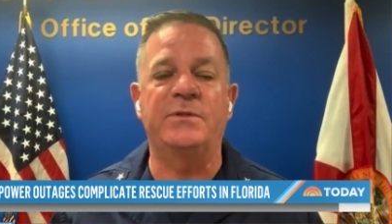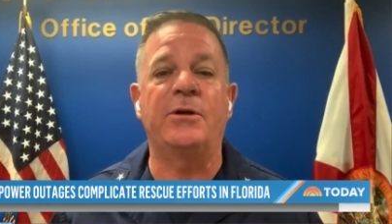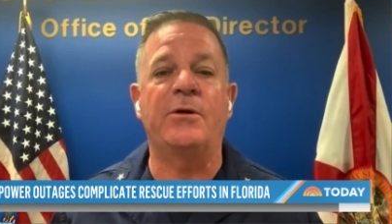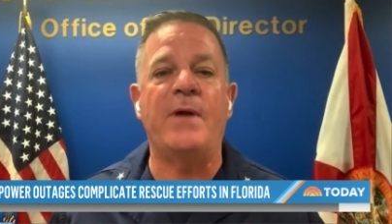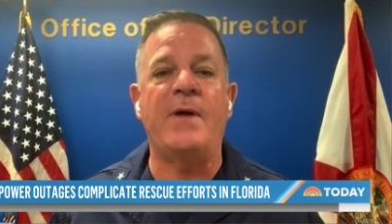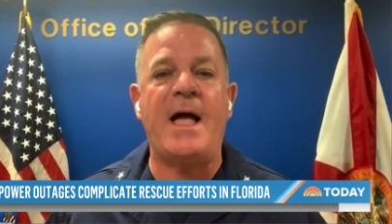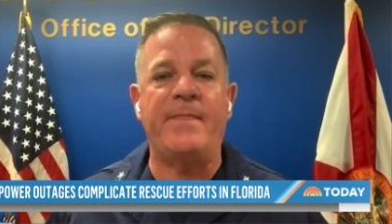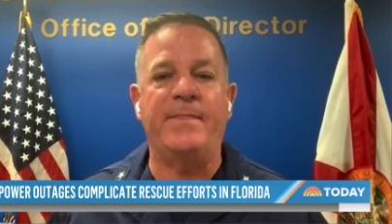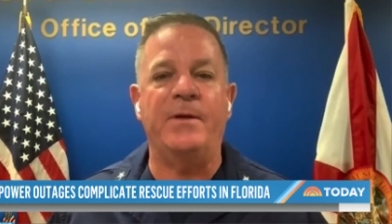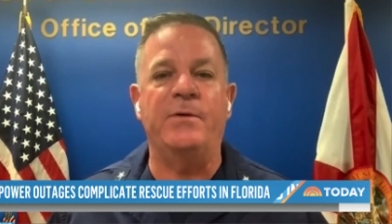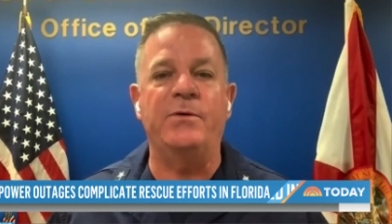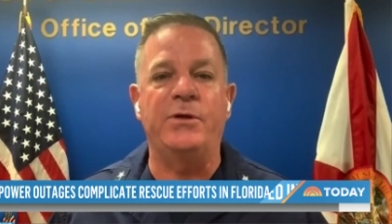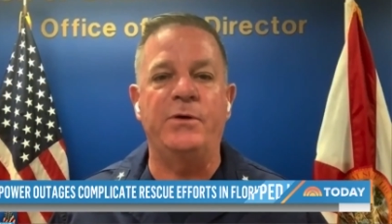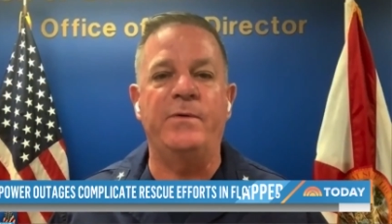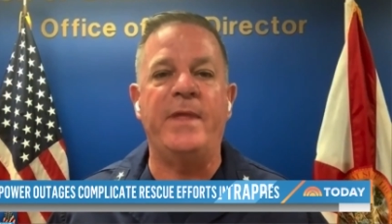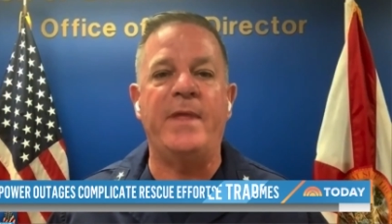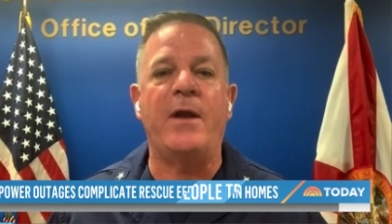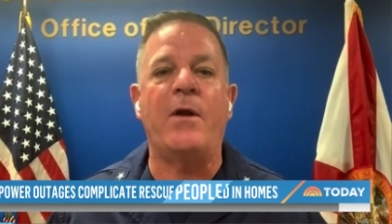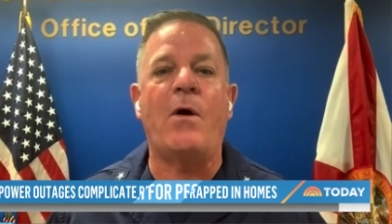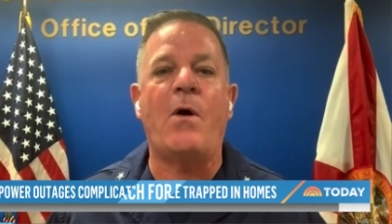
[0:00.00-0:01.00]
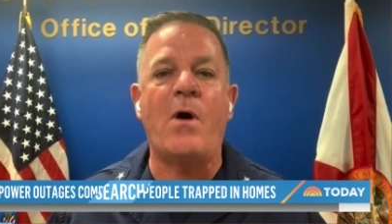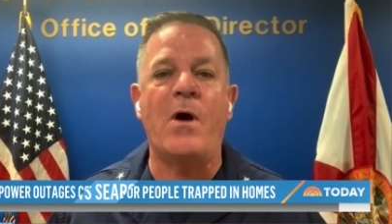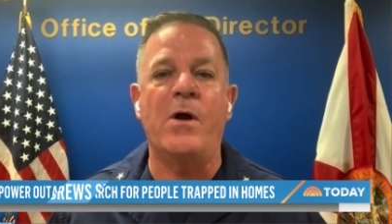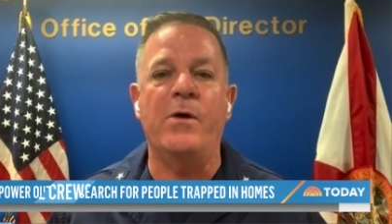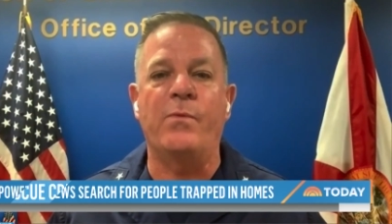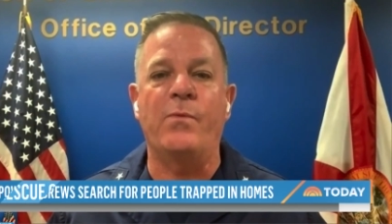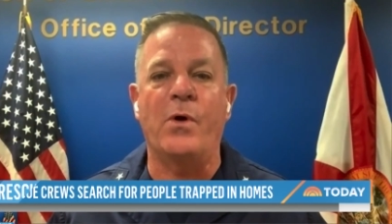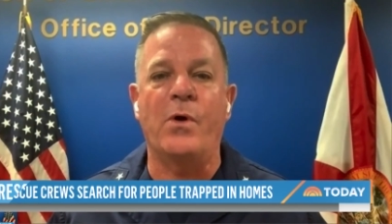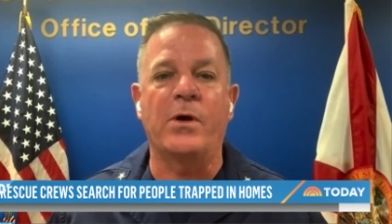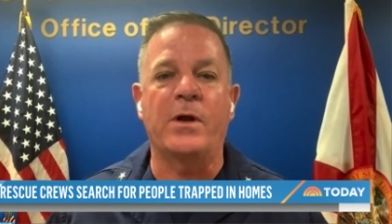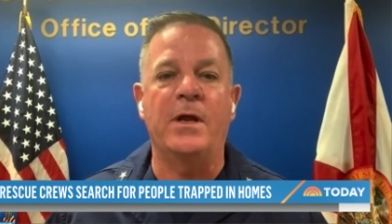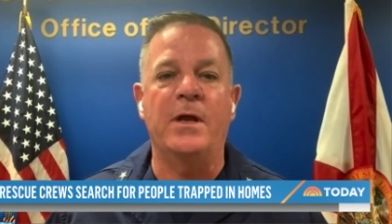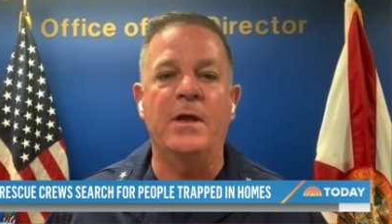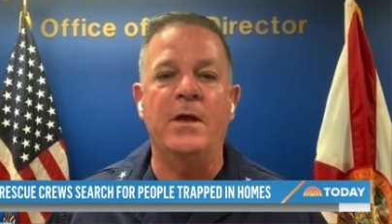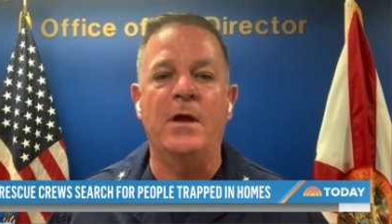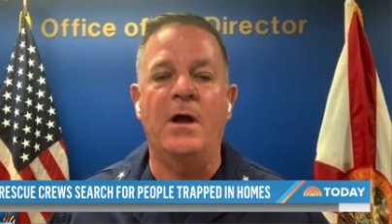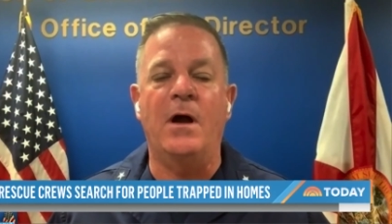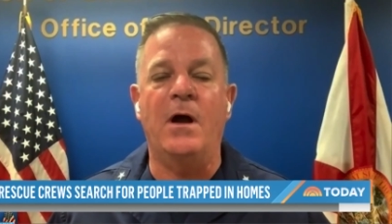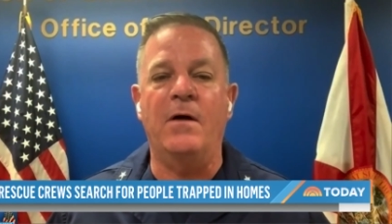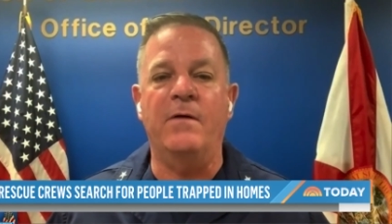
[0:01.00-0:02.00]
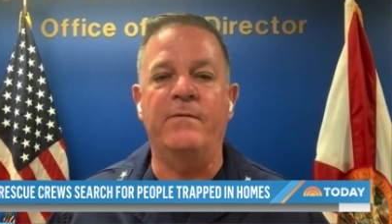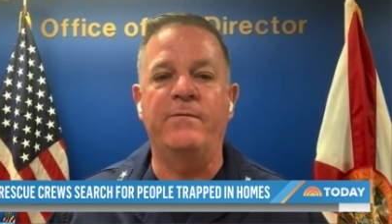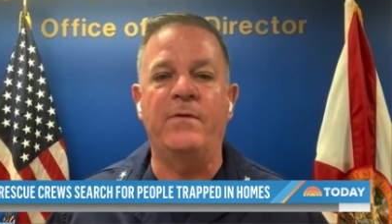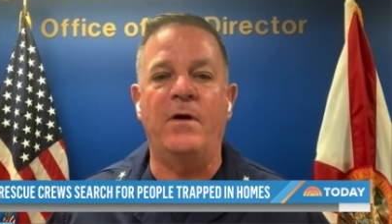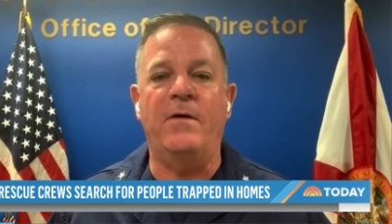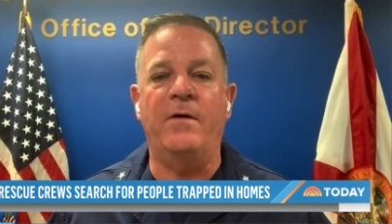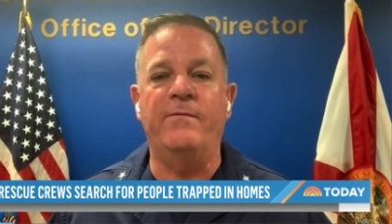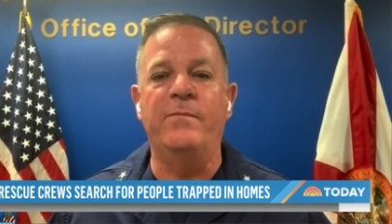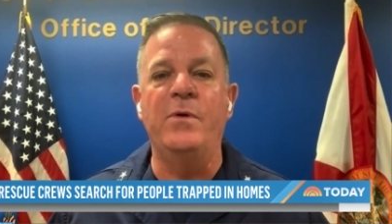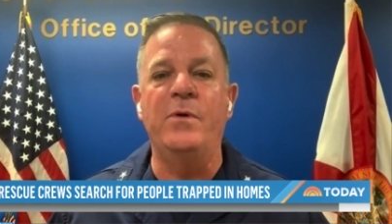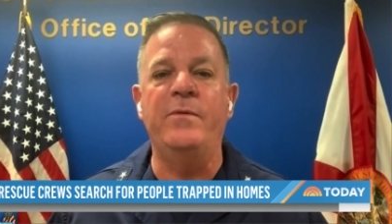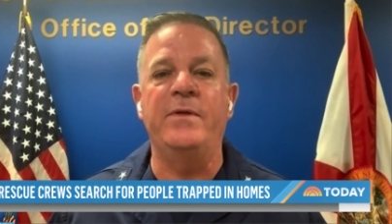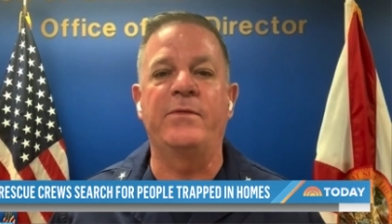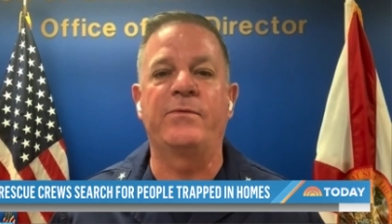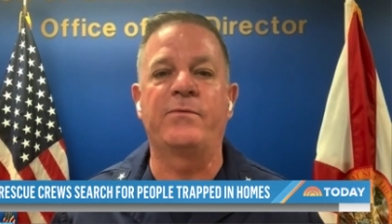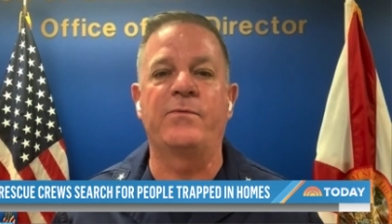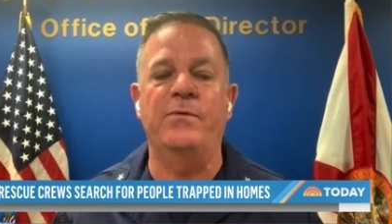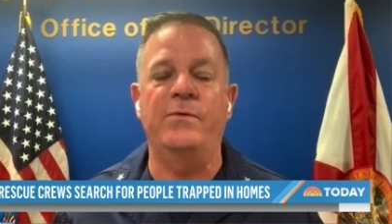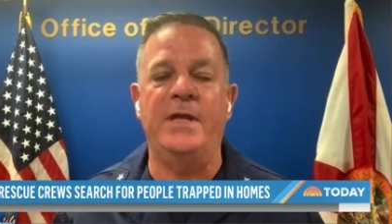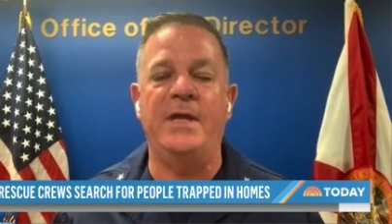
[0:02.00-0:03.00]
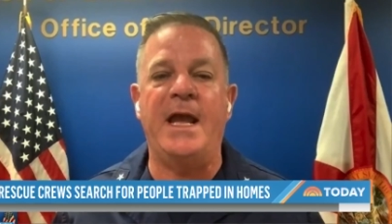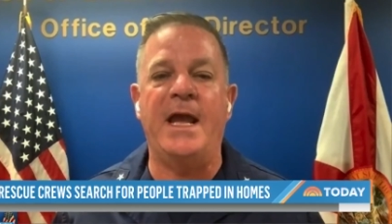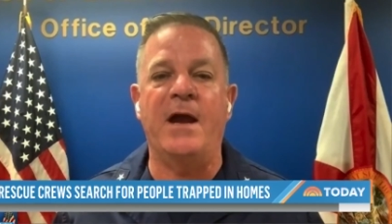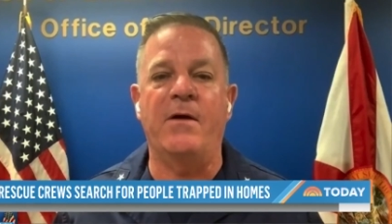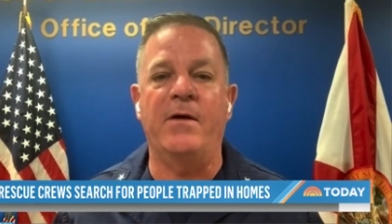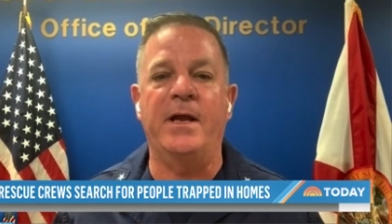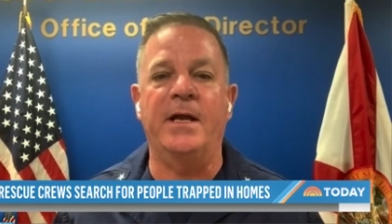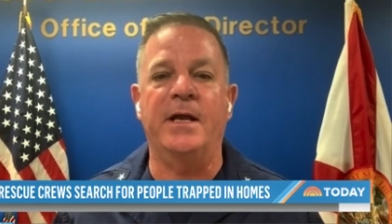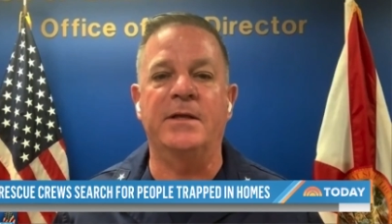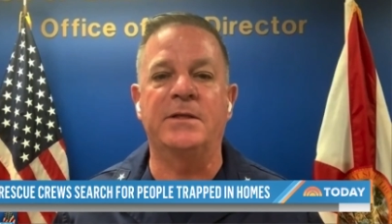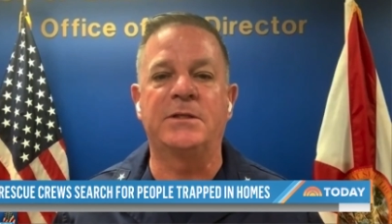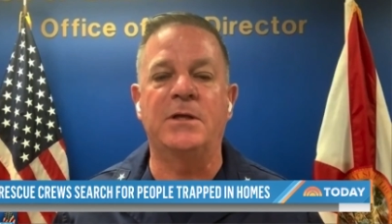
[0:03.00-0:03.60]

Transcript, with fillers: that are out there doing that hard work Of, of moving through the area.